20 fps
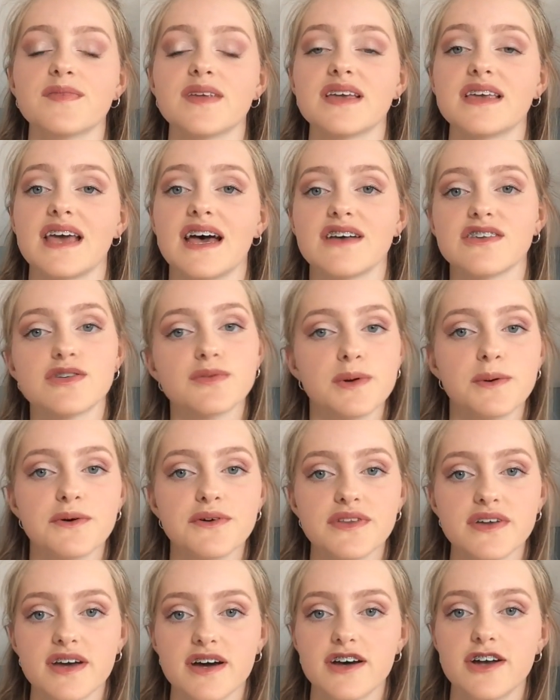Yeah, so we were
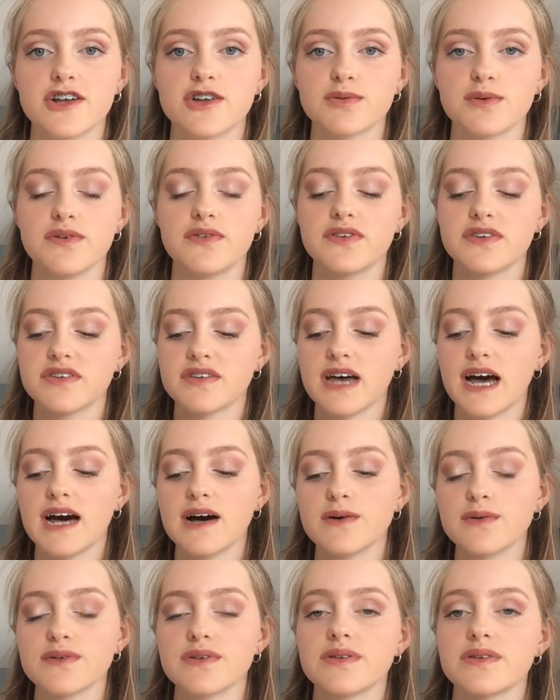on the coach with
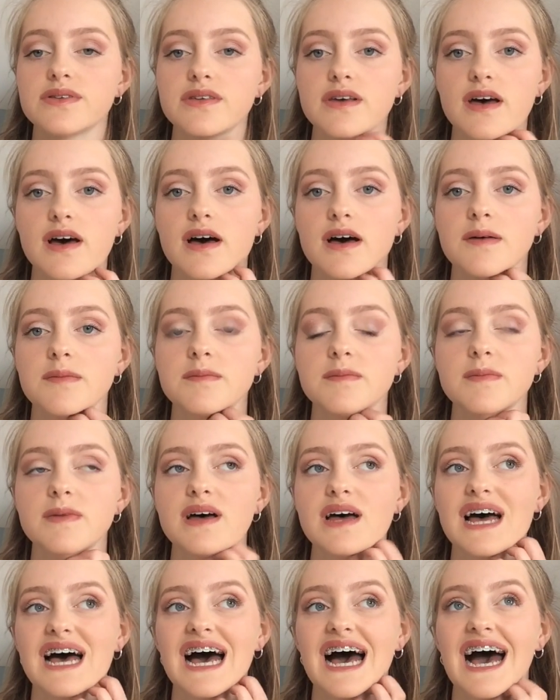scouts and
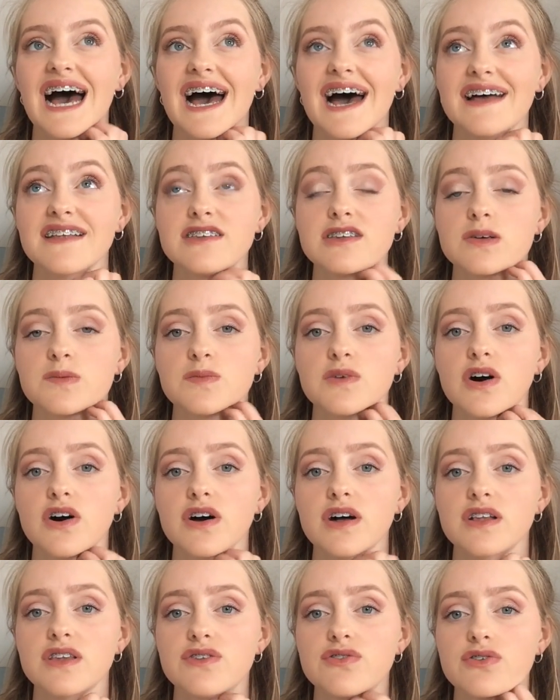some
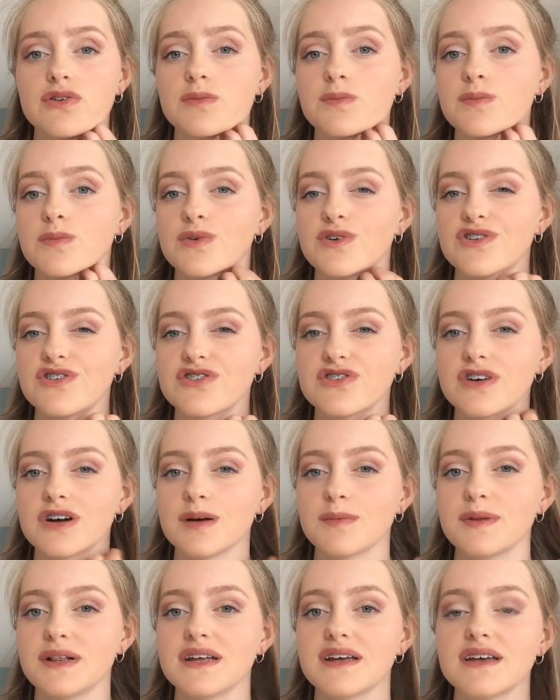guides from Worcester,
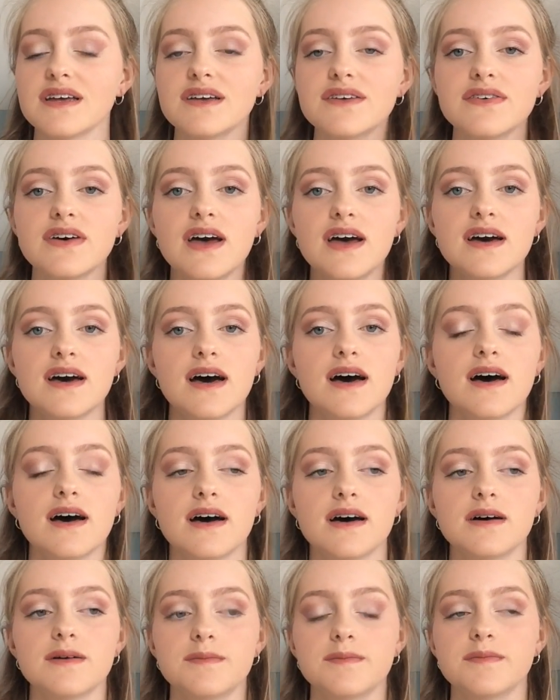I believe.
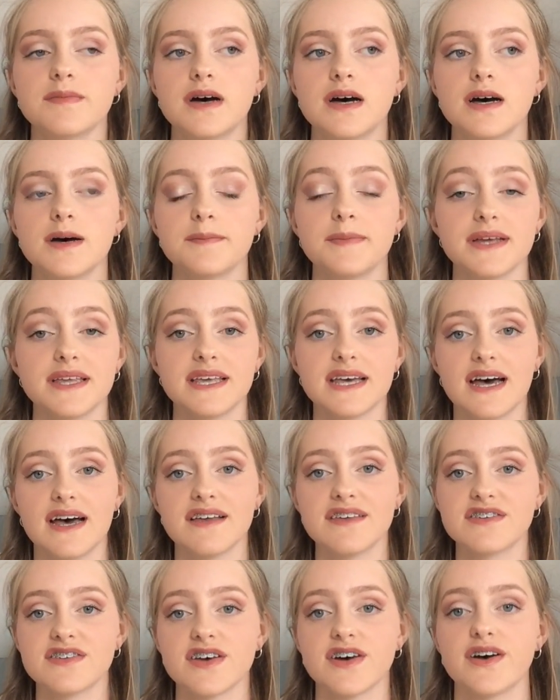But yeah,
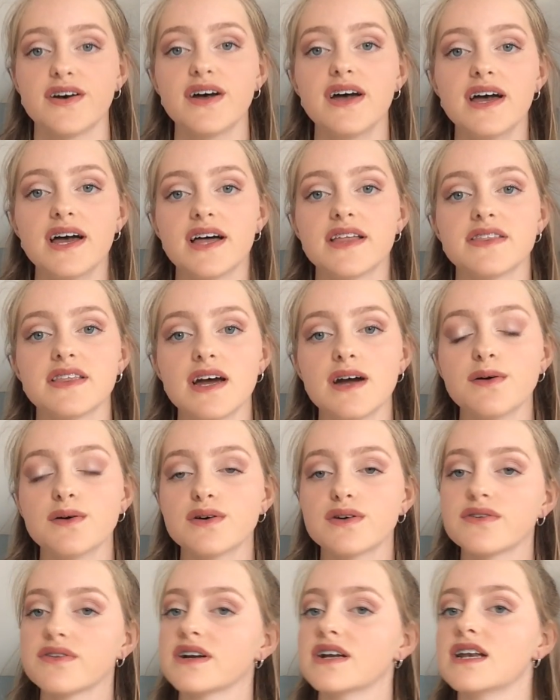so they were
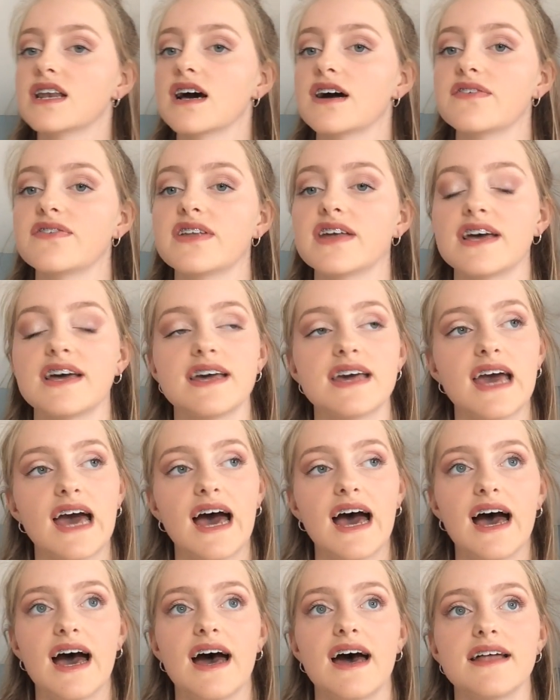all really lovely,
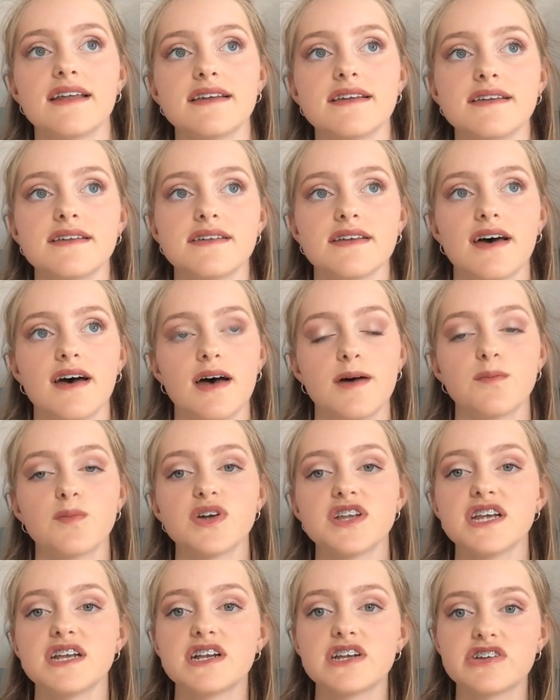and
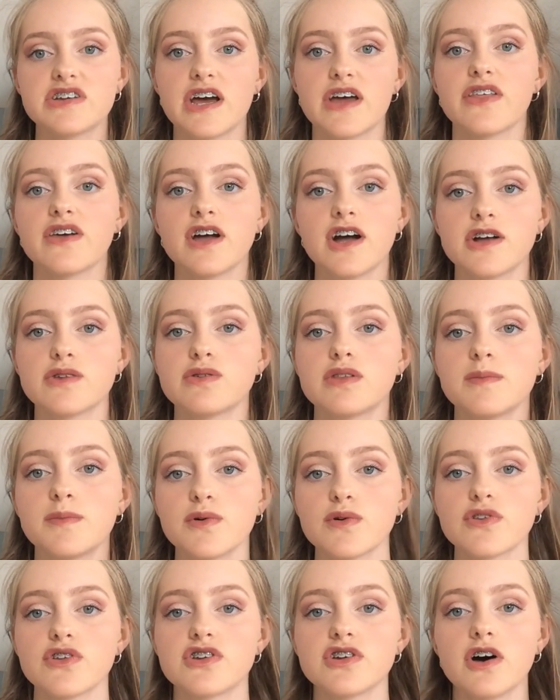we didn't share the coach with them
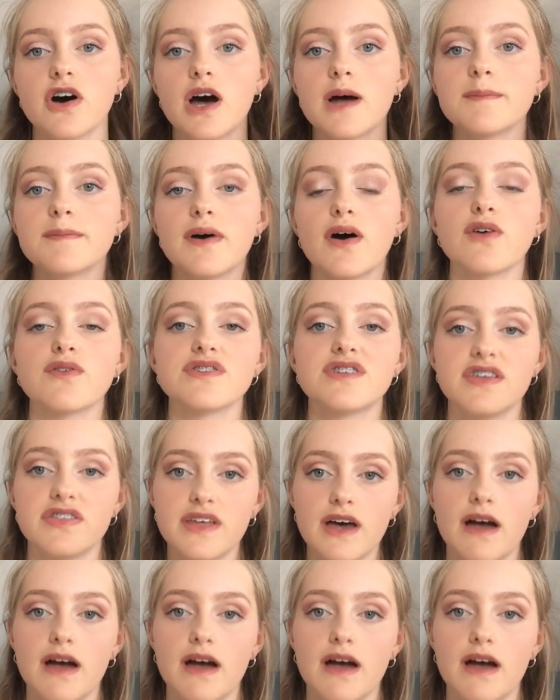all the time, but obviously